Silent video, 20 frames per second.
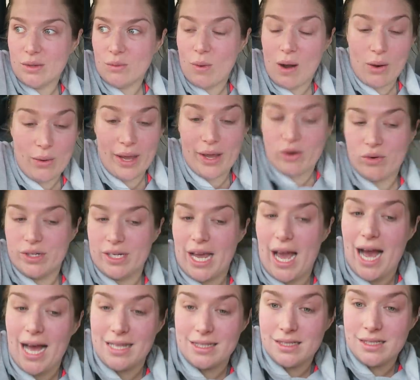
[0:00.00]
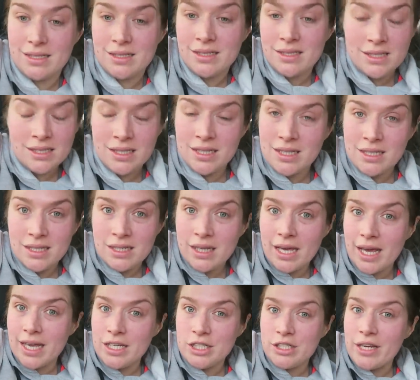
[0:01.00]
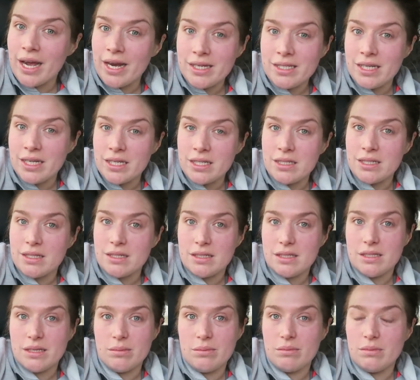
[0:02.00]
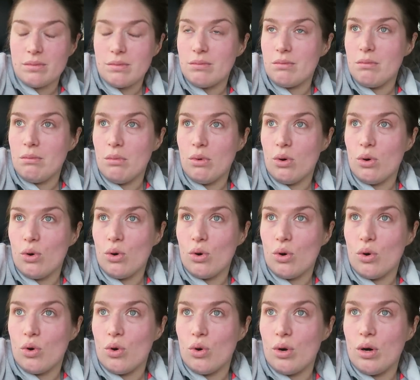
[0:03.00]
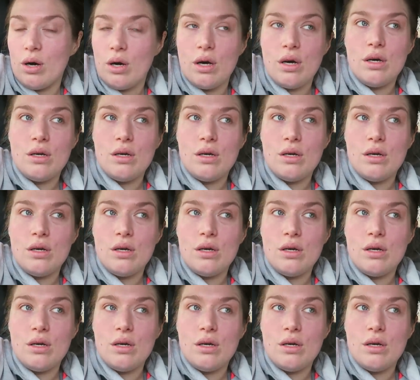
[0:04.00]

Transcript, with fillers: well, it already has injected some more,